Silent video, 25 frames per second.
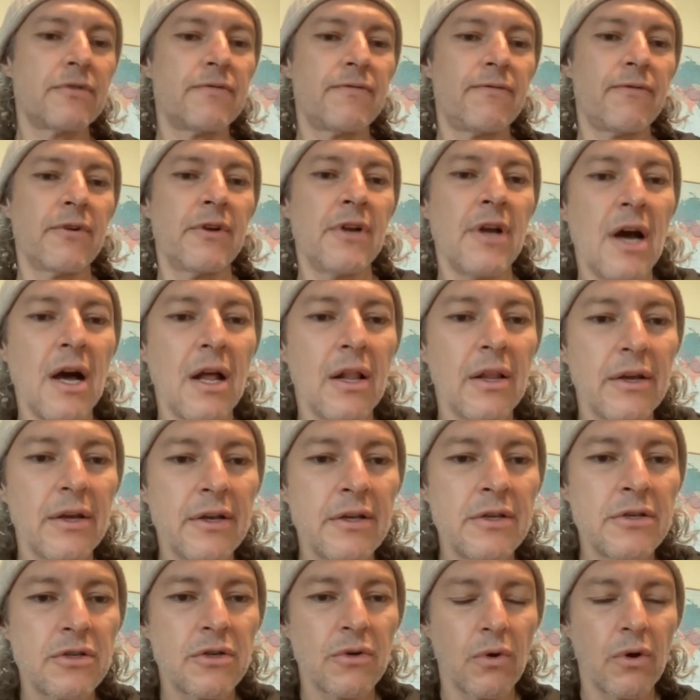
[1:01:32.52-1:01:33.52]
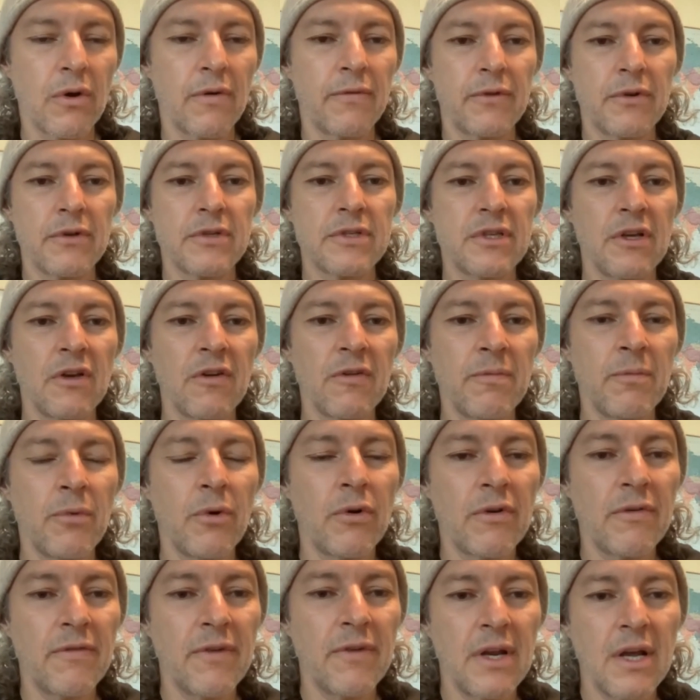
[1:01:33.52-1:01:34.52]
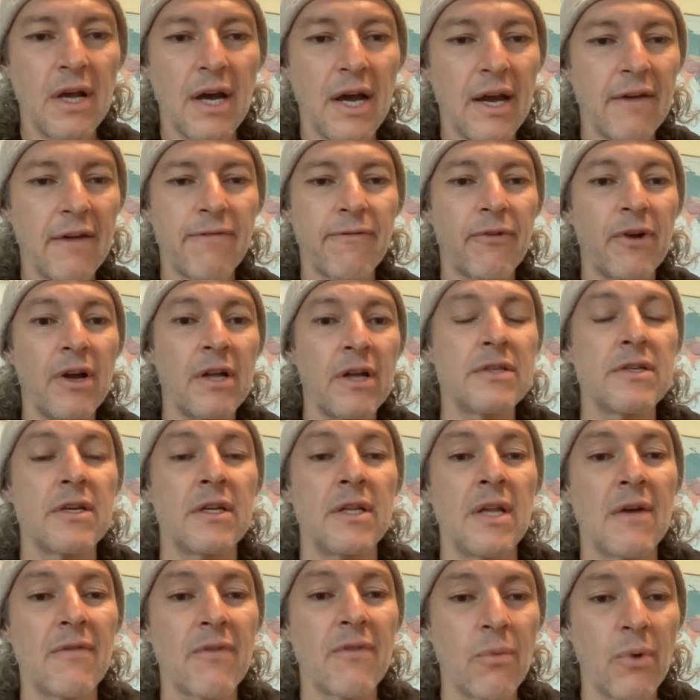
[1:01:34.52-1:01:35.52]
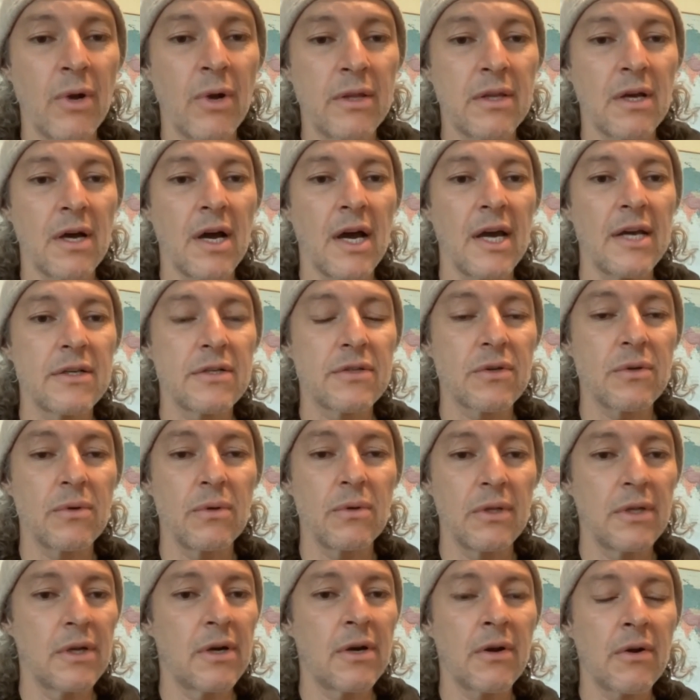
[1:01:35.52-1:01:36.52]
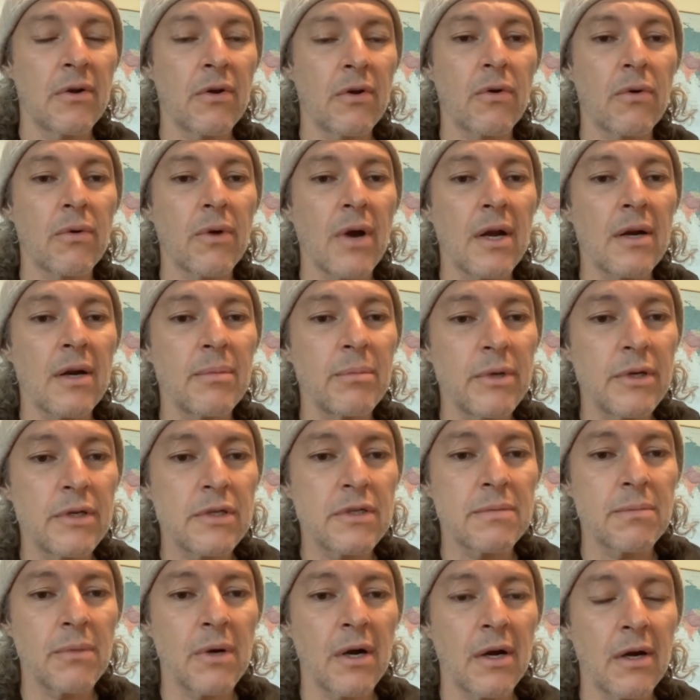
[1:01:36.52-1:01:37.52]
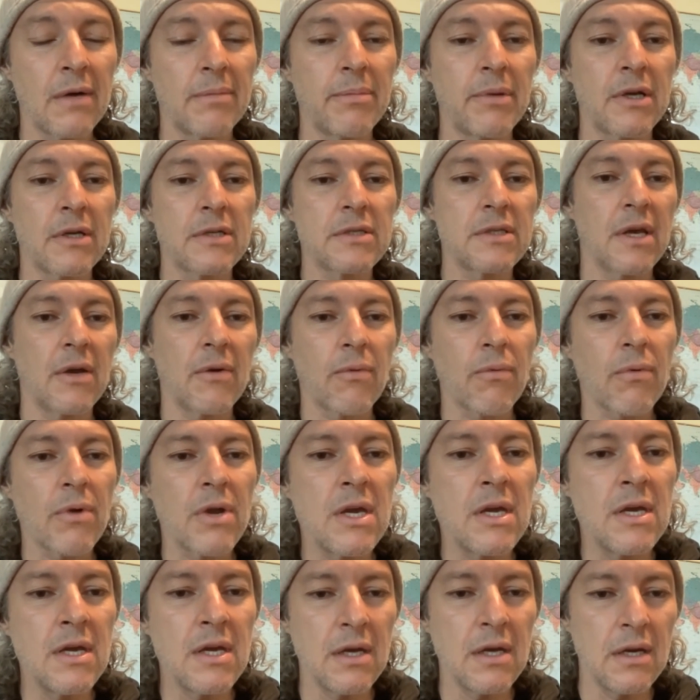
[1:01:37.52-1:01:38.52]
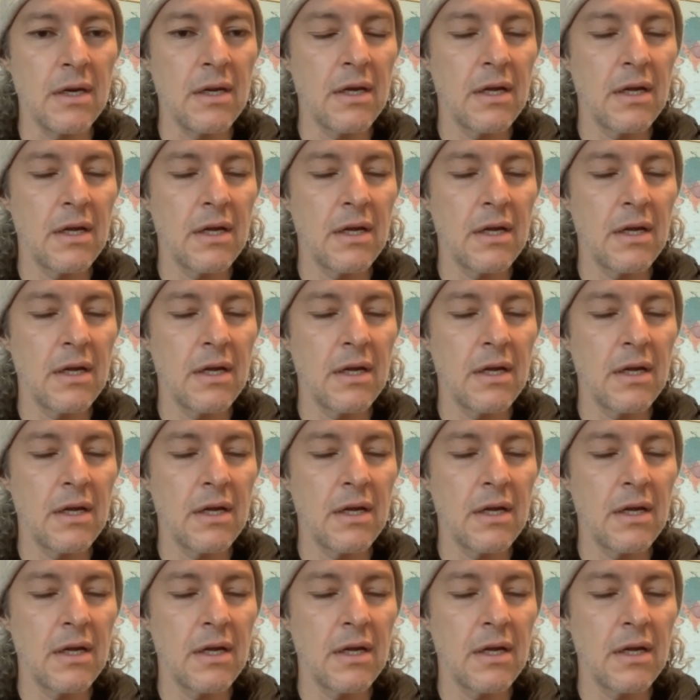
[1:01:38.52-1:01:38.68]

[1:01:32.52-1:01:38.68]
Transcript: knowledge, or if they're self-motivated. I have friends that never went to high school that are incredibly smart because they read.